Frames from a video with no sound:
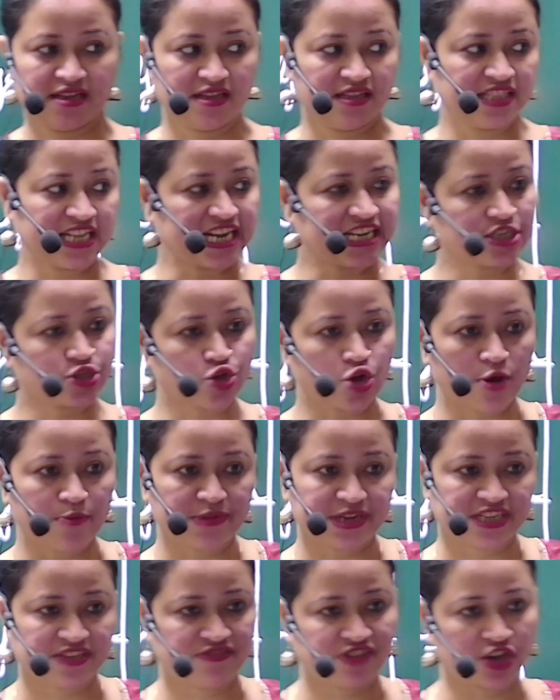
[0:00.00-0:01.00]
That is
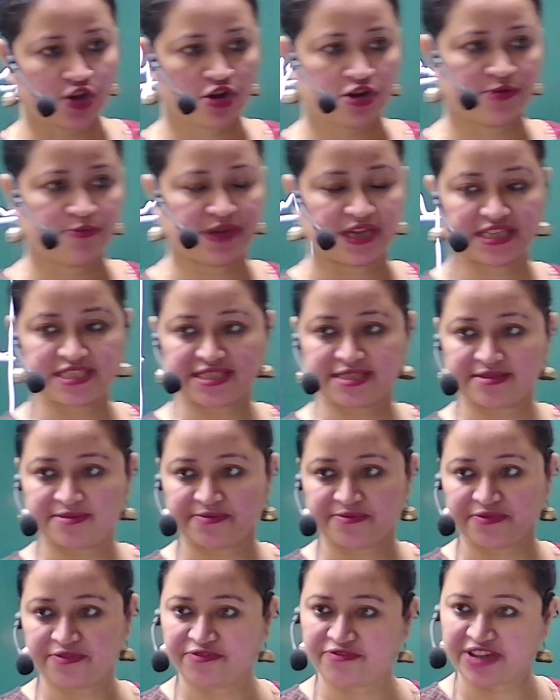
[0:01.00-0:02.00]
normative economics.
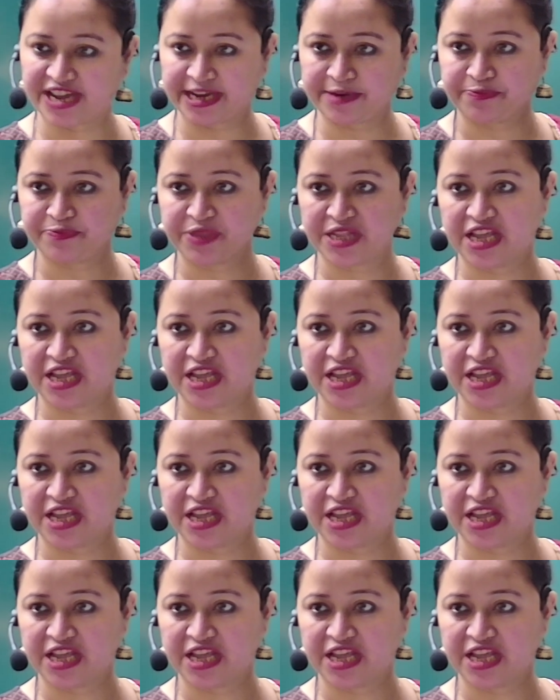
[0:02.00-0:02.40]
Fine?